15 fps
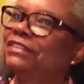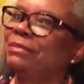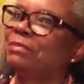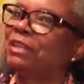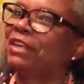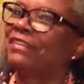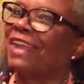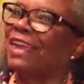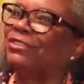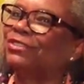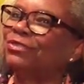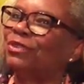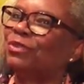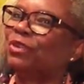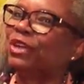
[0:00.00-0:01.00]
will be a
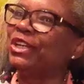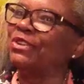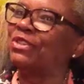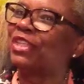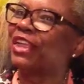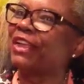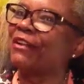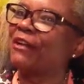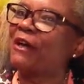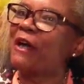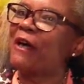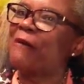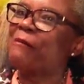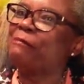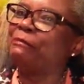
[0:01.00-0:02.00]
nice one. What do you think,
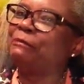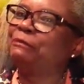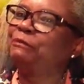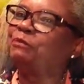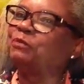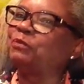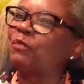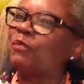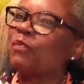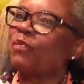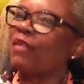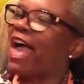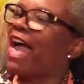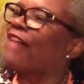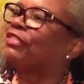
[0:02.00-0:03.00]
huh?
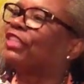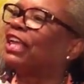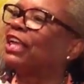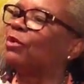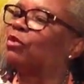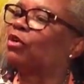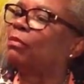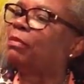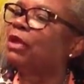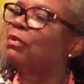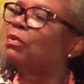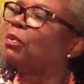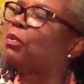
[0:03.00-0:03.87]
I think it will be.